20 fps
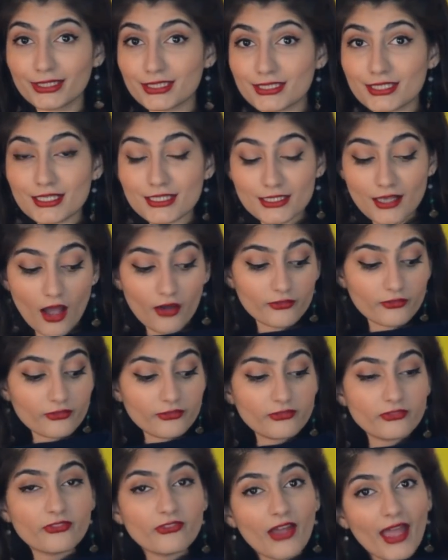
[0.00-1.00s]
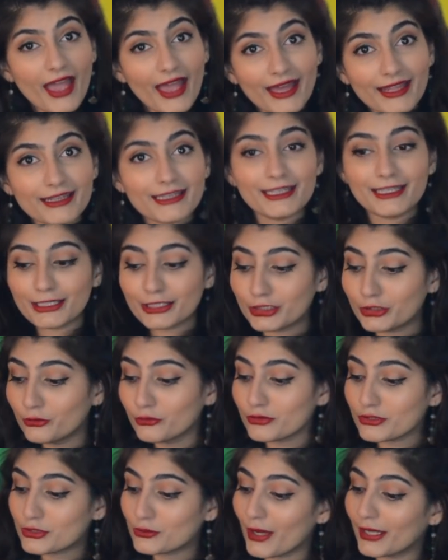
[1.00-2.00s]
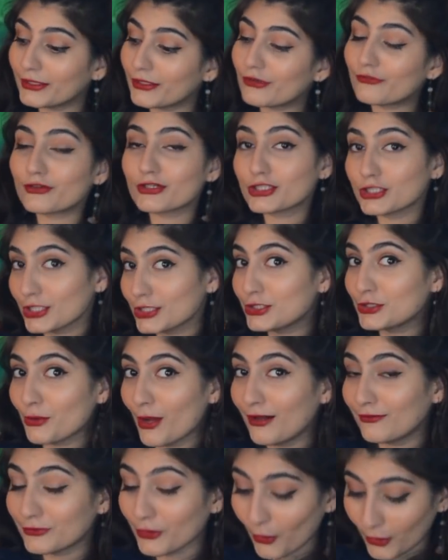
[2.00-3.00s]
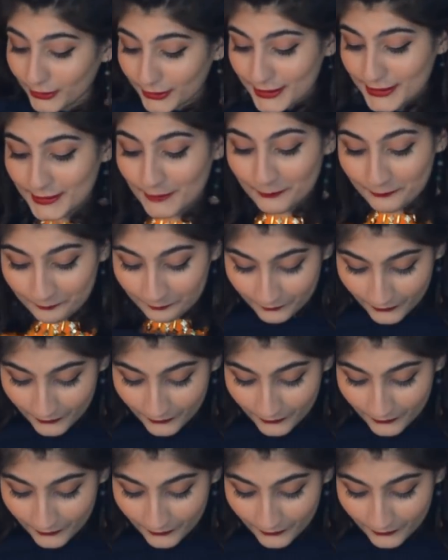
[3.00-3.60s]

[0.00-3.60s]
this is a very cute sweater for just $12.